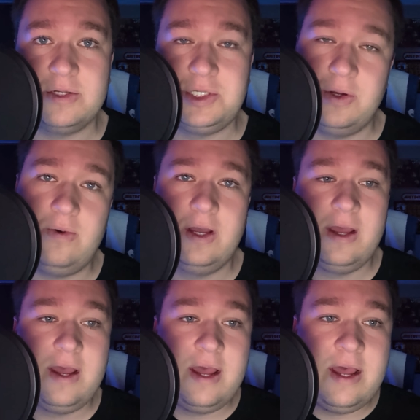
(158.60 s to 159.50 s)
better too.
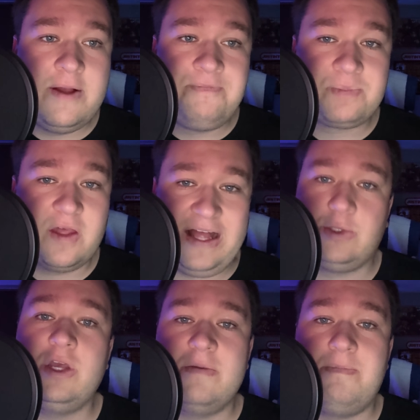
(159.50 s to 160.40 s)

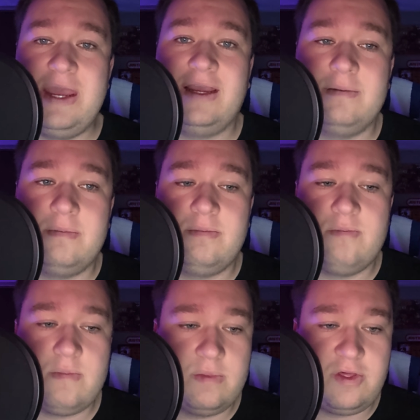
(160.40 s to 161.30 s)
That's really the big
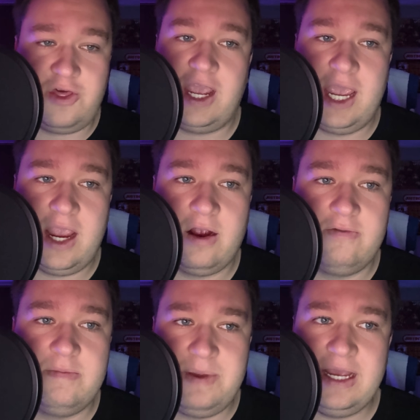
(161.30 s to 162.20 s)
thing
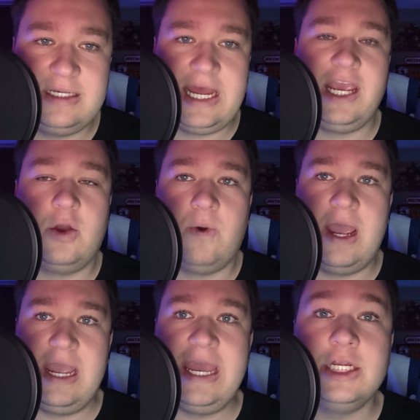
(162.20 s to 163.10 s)
here, the big
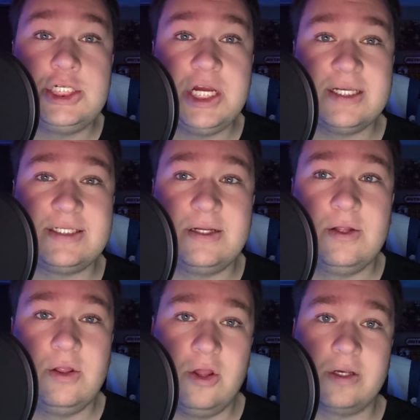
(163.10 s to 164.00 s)
takeaway. It just
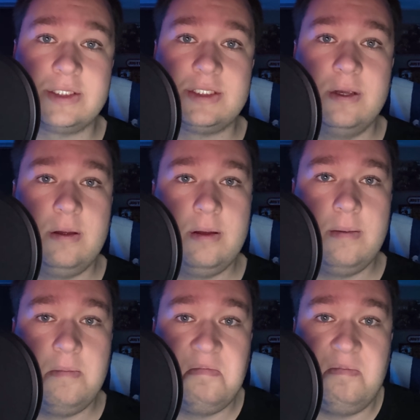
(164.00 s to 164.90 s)
looks
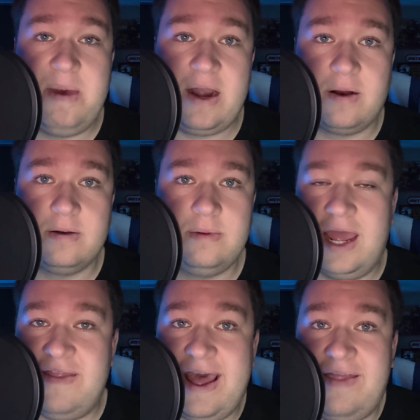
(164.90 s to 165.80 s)
better.
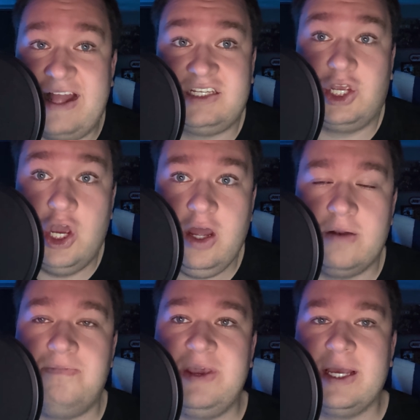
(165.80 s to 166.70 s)
And that's
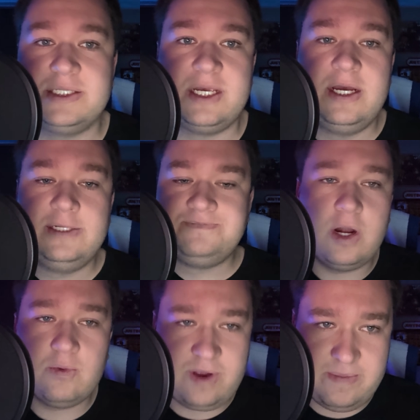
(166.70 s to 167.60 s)
good, because I didn't
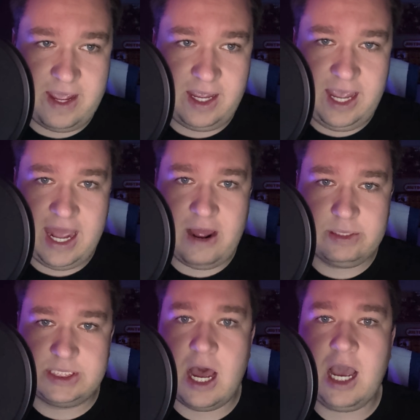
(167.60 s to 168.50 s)
want a remake, and
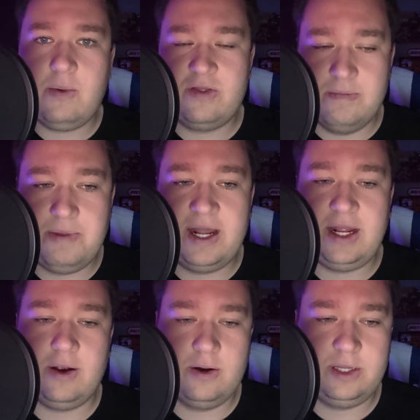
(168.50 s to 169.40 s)
I was talking with a
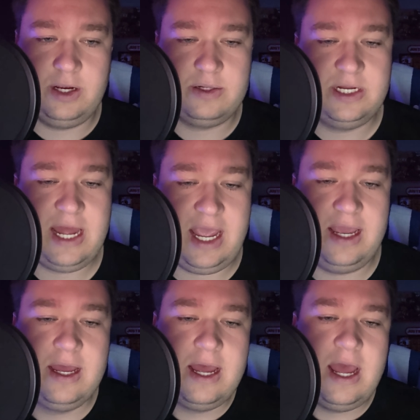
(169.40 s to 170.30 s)
buddy earlier
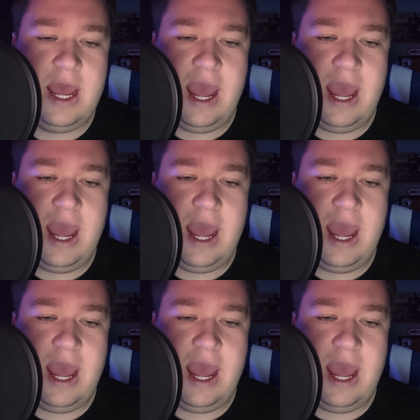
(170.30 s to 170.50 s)
today,